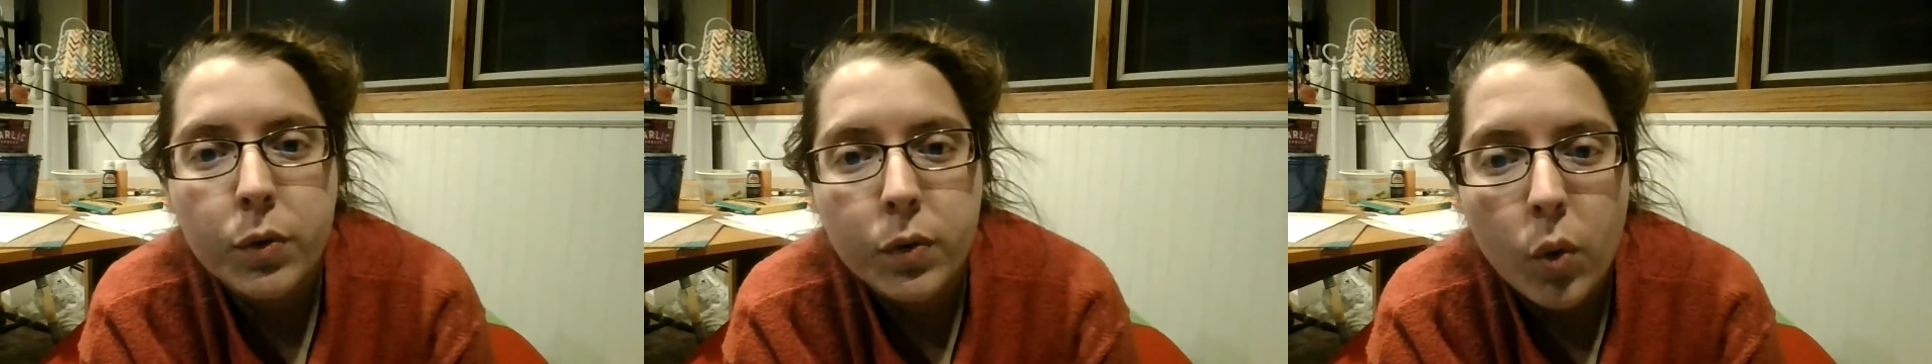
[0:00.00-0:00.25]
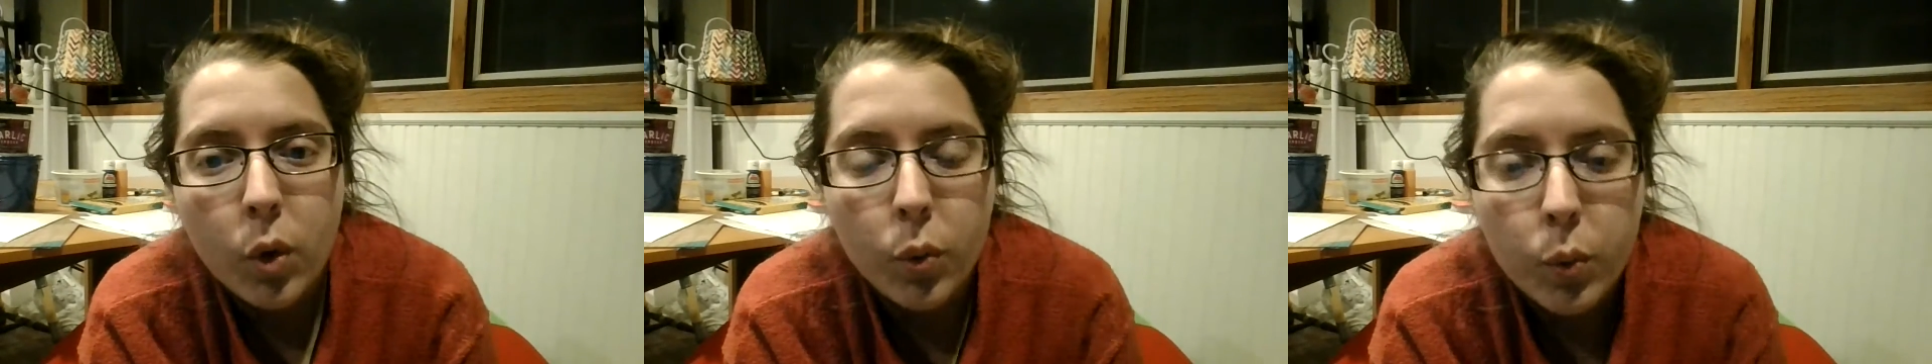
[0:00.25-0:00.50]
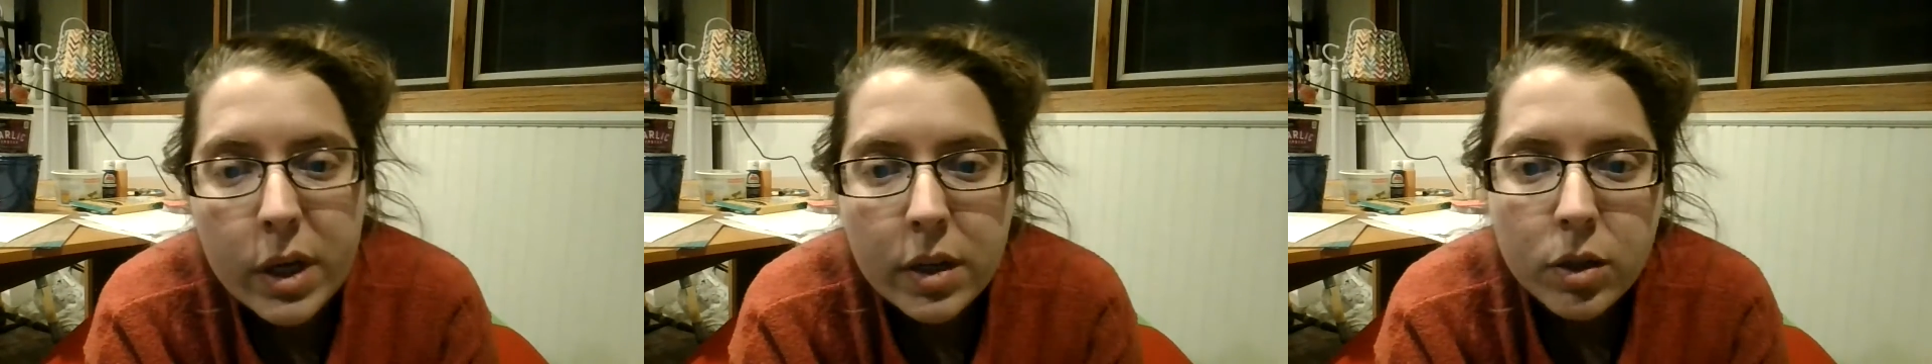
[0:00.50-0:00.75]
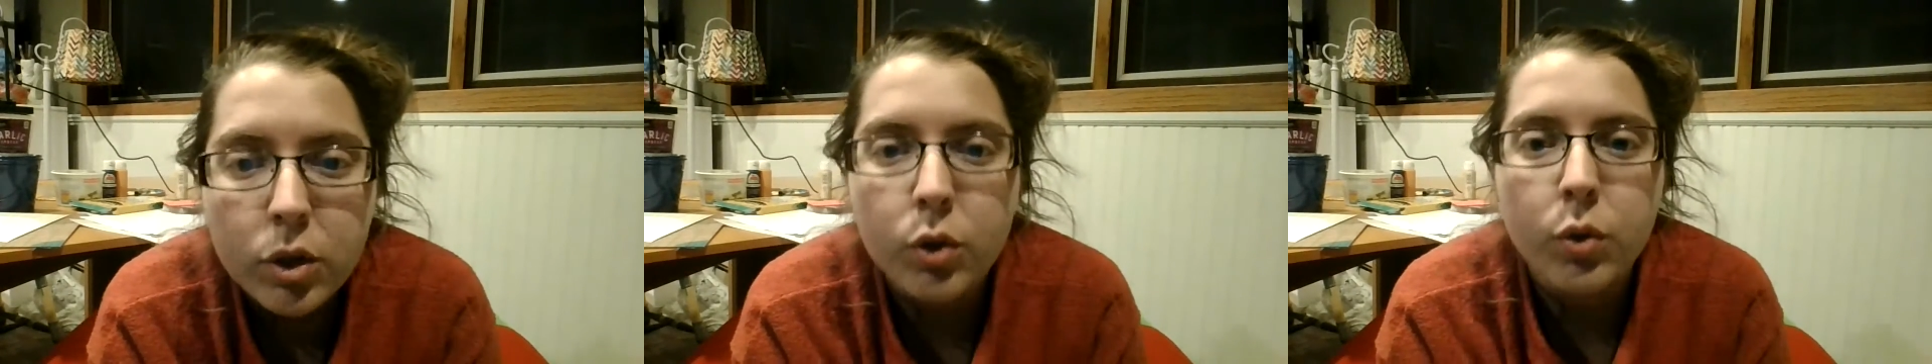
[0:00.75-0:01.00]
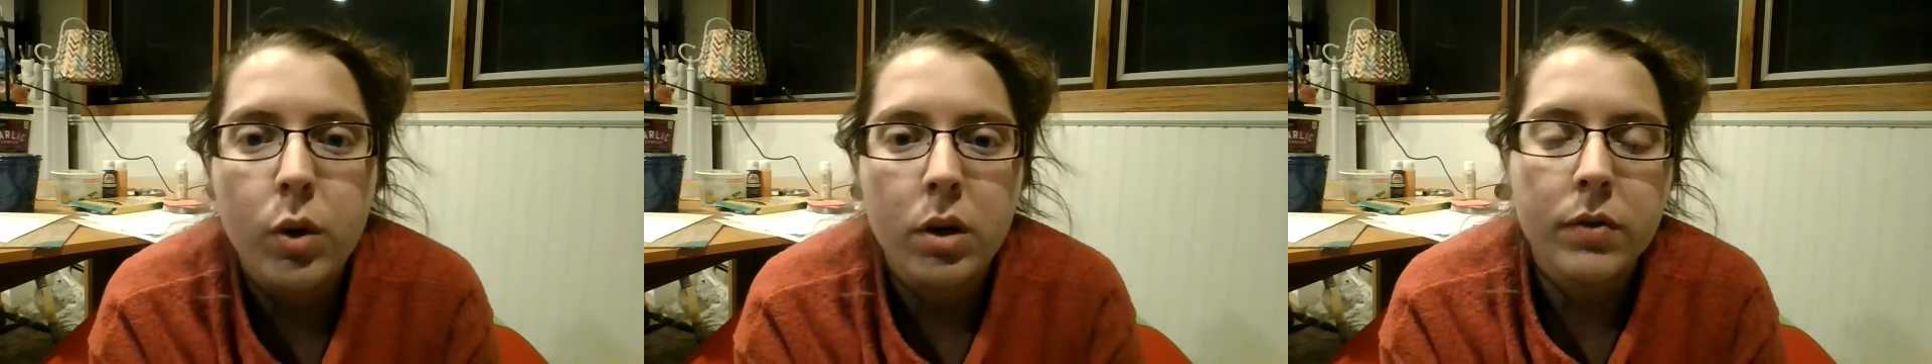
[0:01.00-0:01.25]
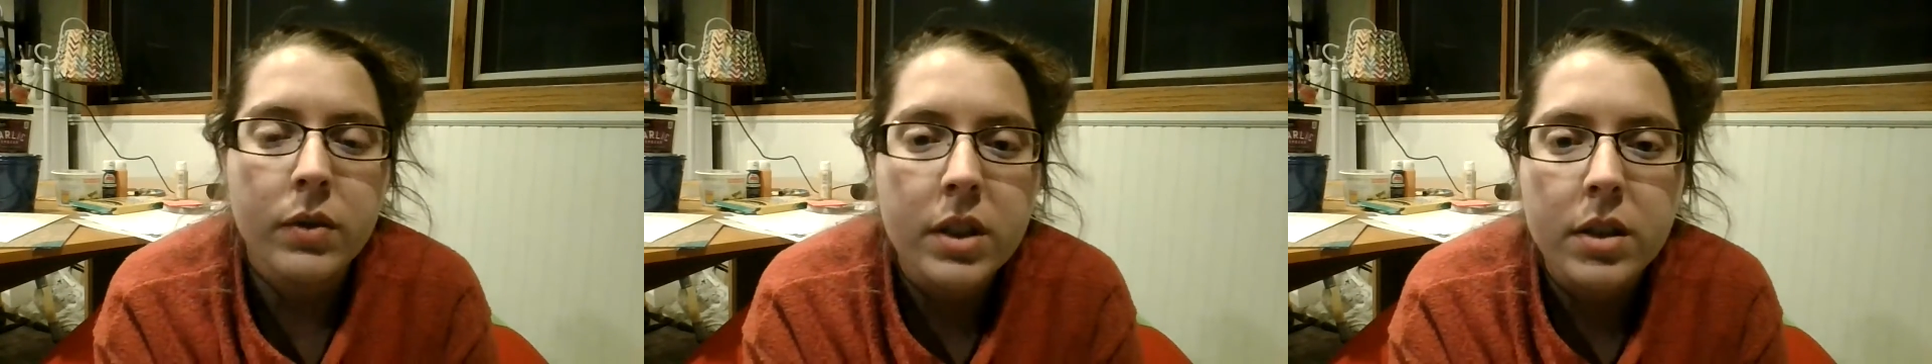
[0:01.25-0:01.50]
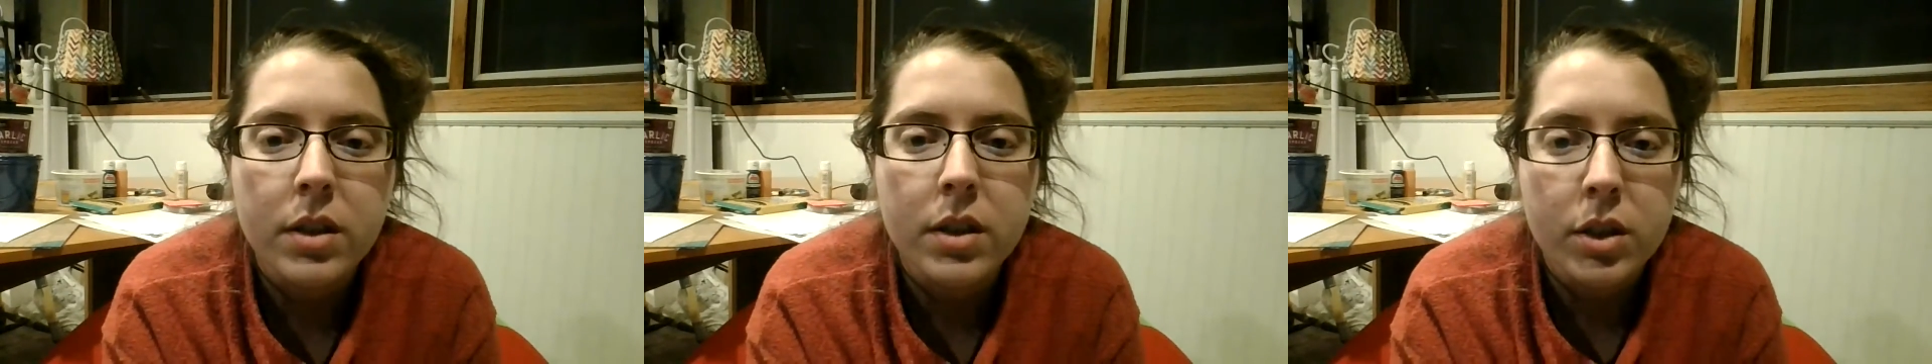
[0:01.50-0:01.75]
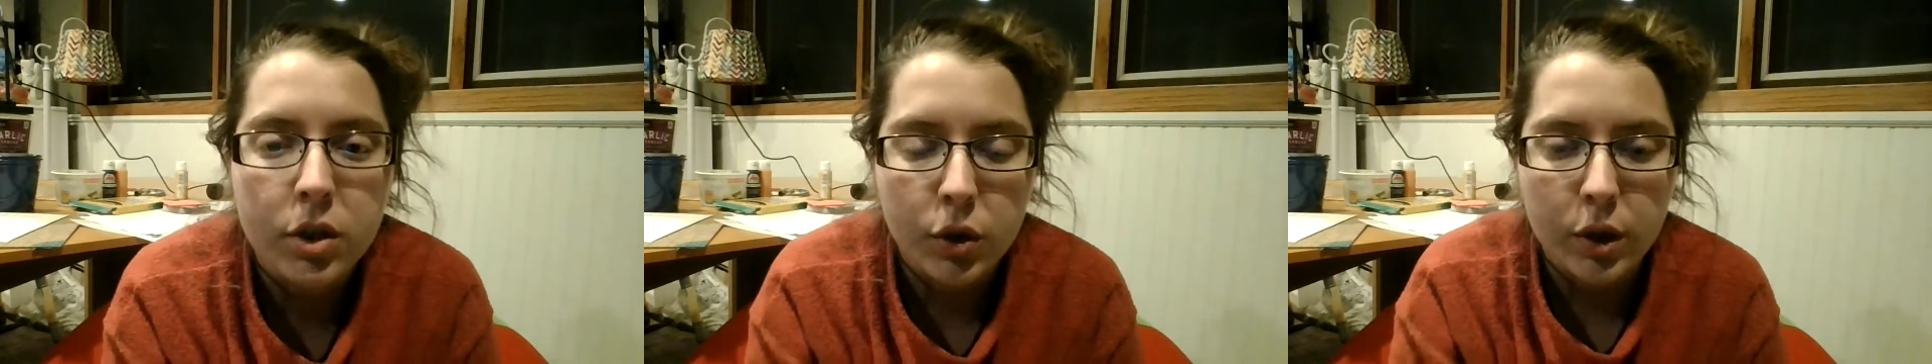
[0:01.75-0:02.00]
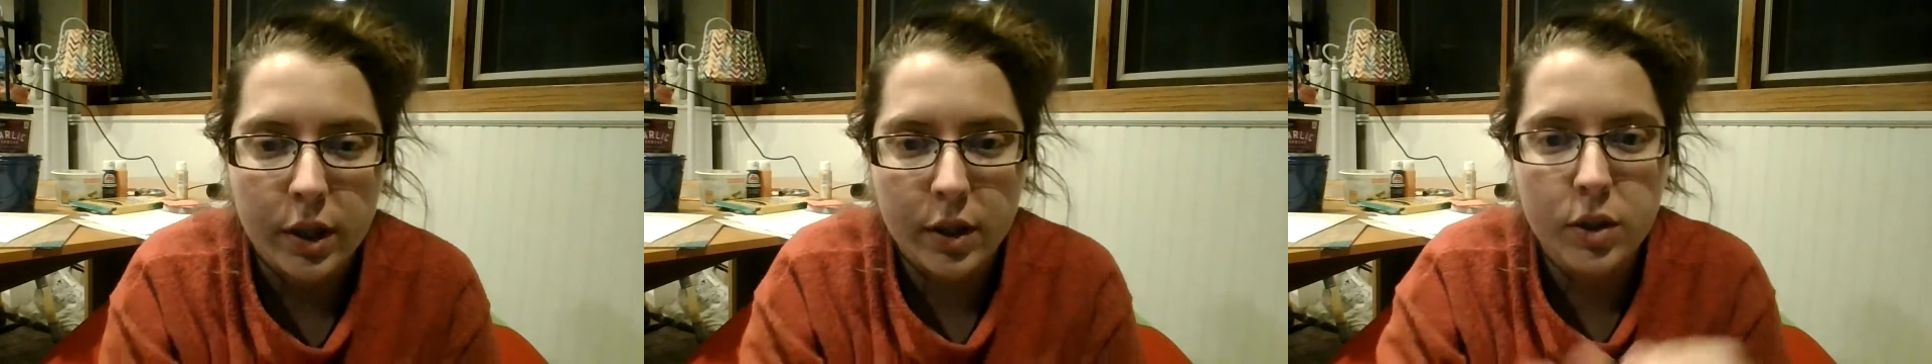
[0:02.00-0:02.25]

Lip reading: for week 2 of distance learning.